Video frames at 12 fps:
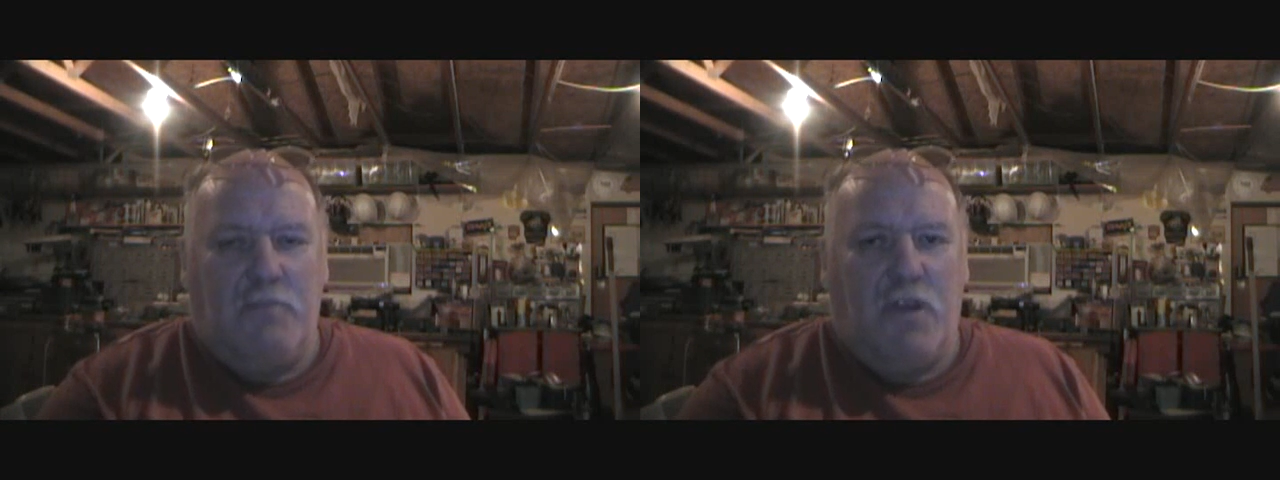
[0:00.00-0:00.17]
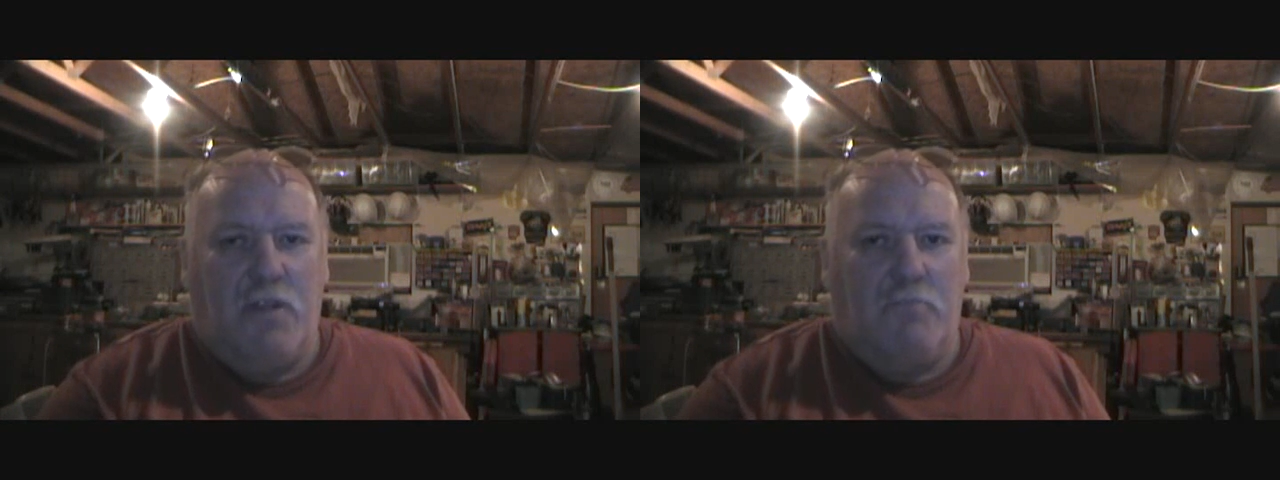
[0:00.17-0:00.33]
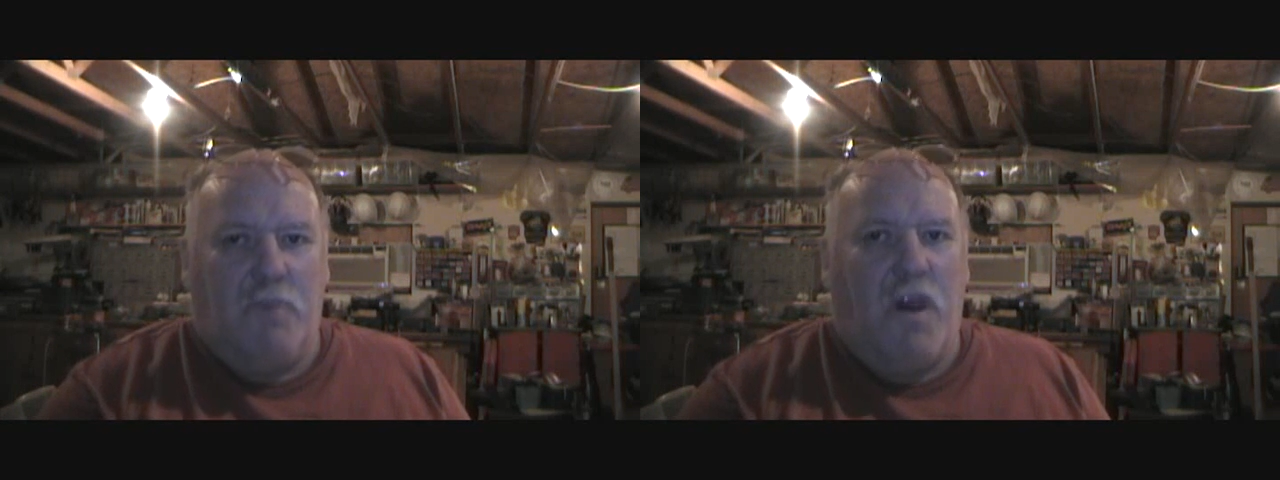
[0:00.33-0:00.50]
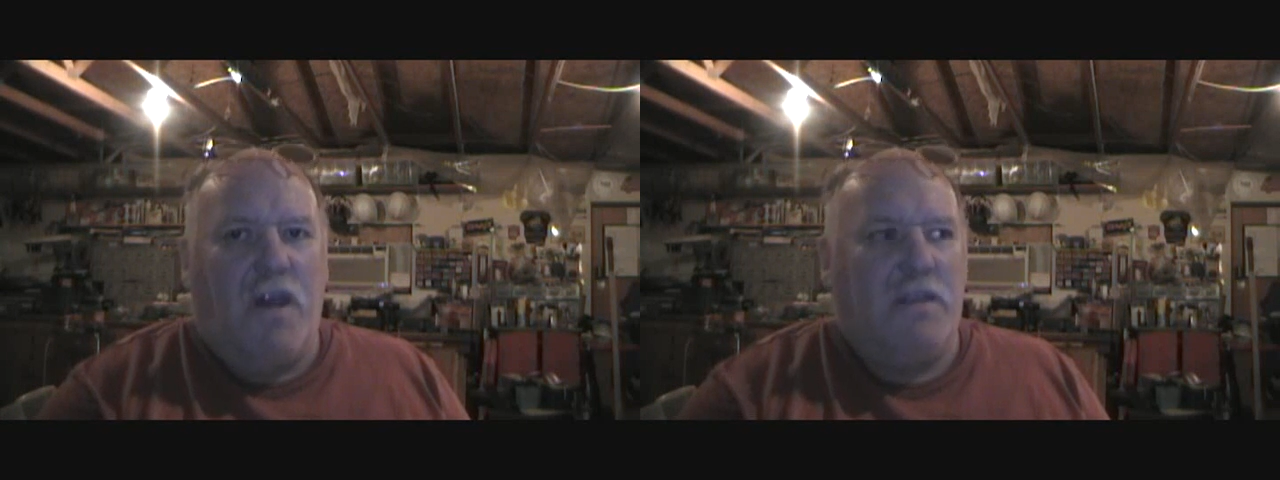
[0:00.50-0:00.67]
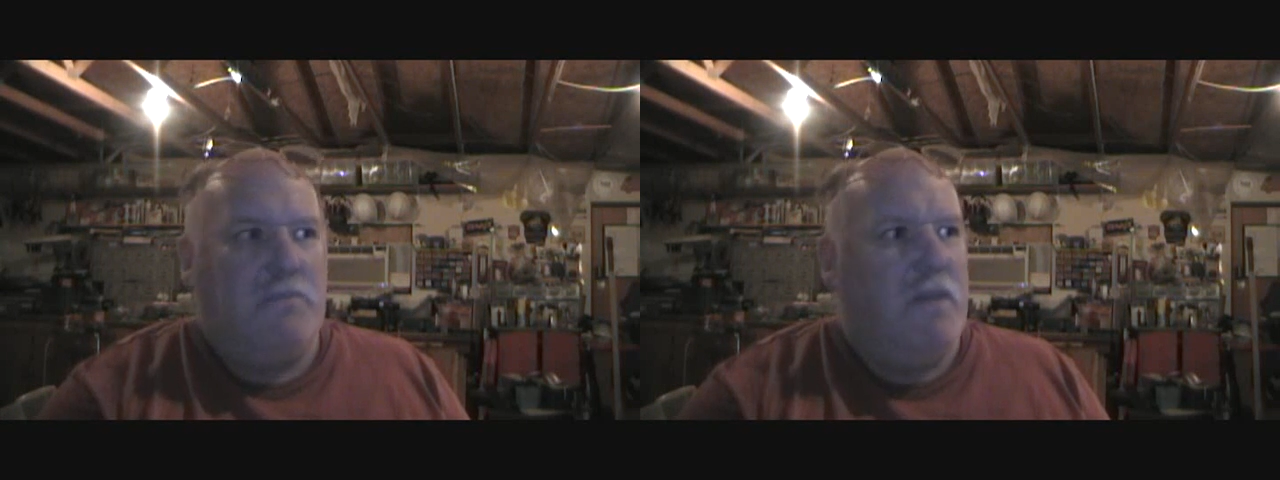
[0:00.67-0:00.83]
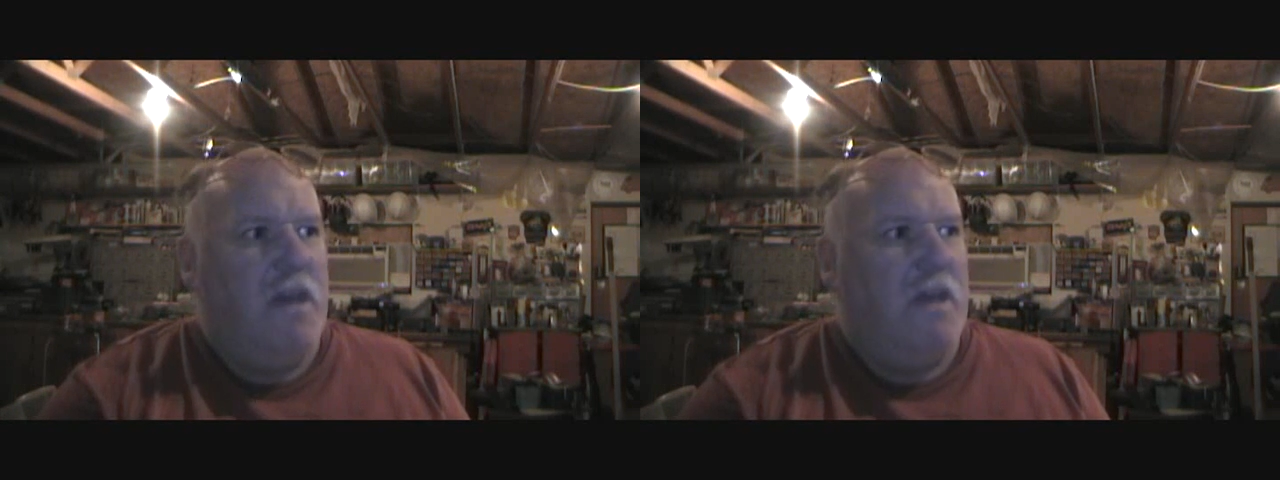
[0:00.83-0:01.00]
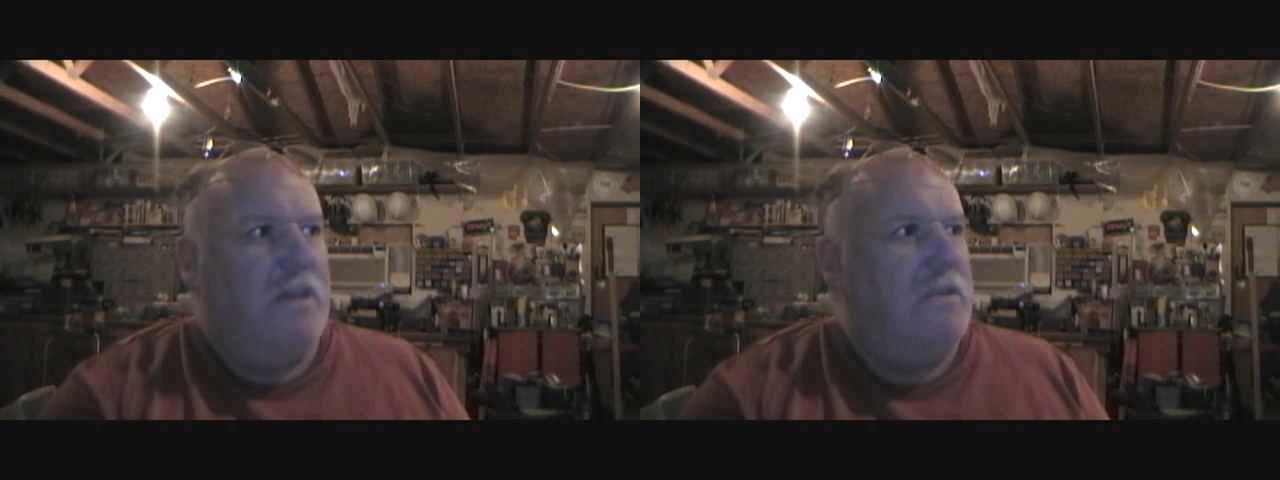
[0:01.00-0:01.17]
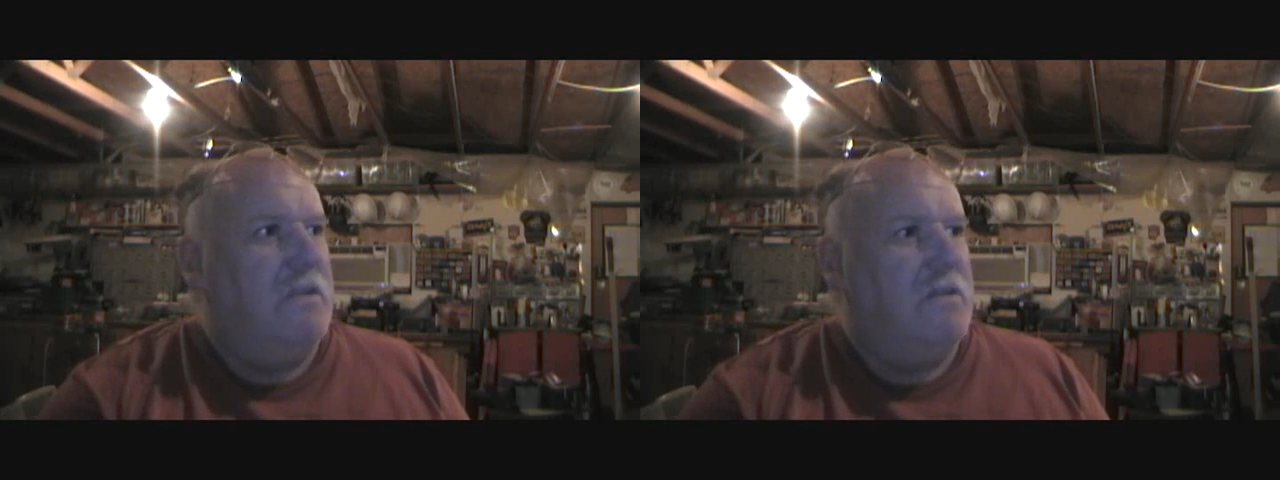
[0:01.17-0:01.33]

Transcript: not a body man,